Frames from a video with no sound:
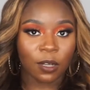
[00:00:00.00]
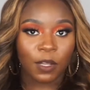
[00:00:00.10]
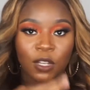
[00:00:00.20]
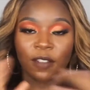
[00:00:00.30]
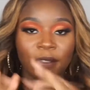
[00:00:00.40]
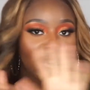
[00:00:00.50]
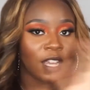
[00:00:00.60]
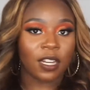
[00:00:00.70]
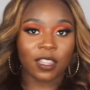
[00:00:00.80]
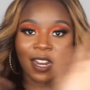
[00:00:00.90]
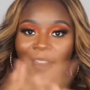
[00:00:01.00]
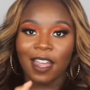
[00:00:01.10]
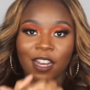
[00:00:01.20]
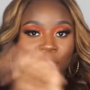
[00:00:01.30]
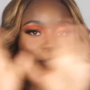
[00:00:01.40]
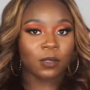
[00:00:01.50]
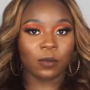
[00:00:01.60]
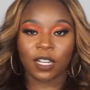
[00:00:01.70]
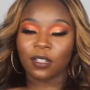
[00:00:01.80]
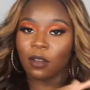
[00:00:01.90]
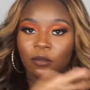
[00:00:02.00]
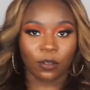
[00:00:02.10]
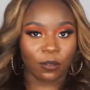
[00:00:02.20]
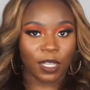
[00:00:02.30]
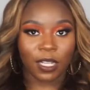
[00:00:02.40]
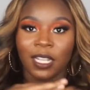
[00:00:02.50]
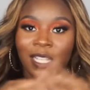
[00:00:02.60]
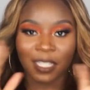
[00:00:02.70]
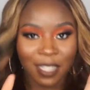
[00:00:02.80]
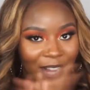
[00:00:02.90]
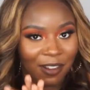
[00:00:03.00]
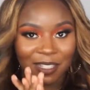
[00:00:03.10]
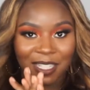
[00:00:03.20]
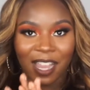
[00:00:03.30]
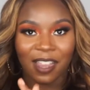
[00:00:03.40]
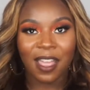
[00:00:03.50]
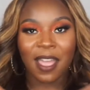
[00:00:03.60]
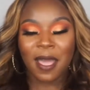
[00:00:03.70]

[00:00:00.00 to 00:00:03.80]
I mean anything anything that gotta do with sweating, don't do it. it's not gonna stay.